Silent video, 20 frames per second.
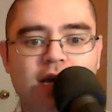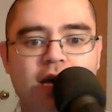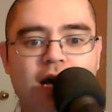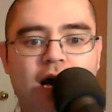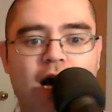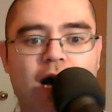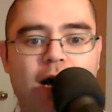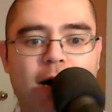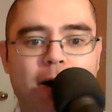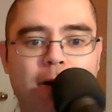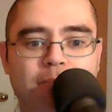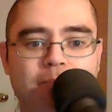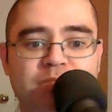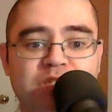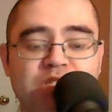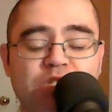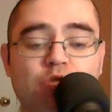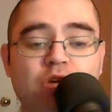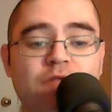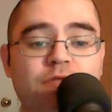
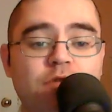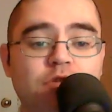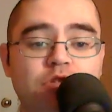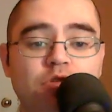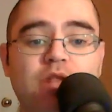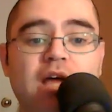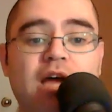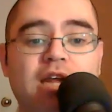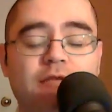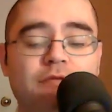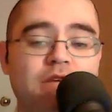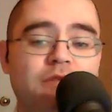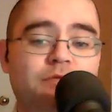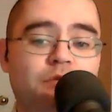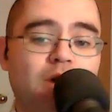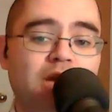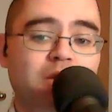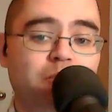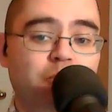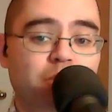So if you do that,
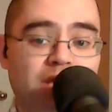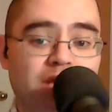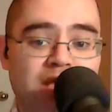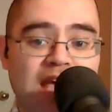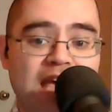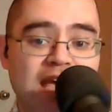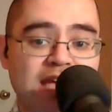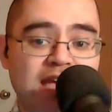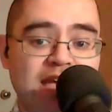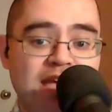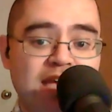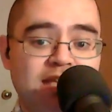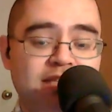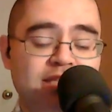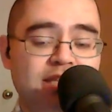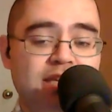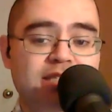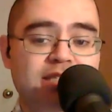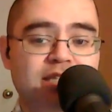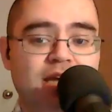if you end up with a case
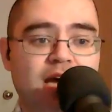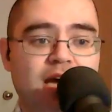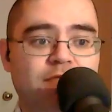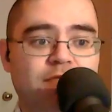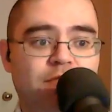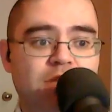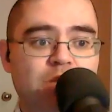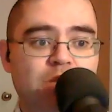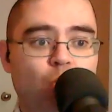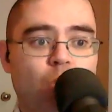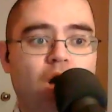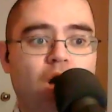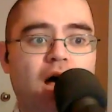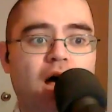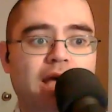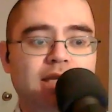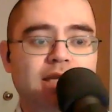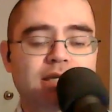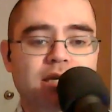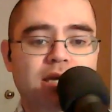that's 9 feet
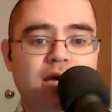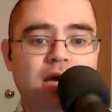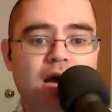wide,